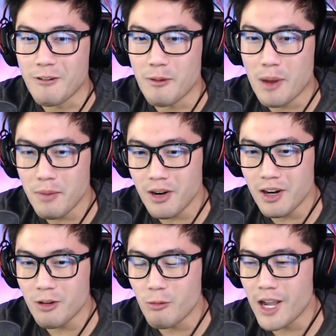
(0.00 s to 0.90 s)

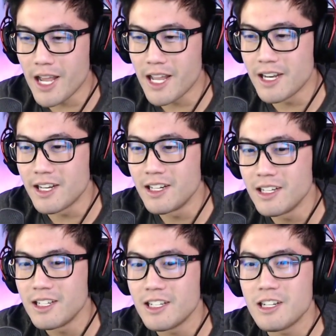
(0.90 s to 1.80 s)
Remember when
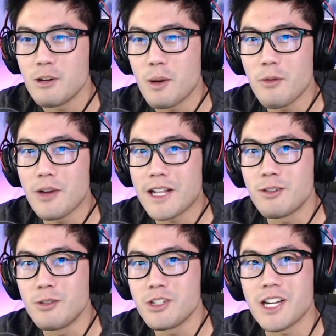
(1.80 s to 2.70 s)
remember when I
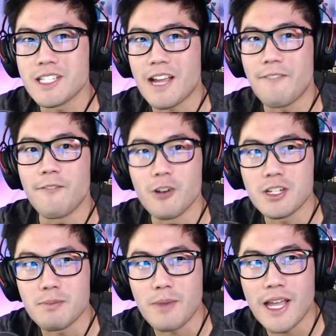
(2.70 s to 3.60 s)
told you guys I
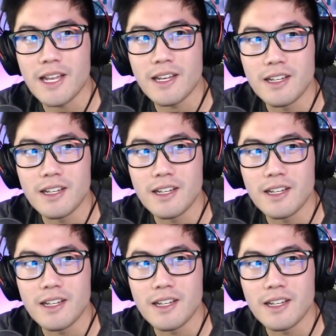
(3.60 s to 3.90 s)
first met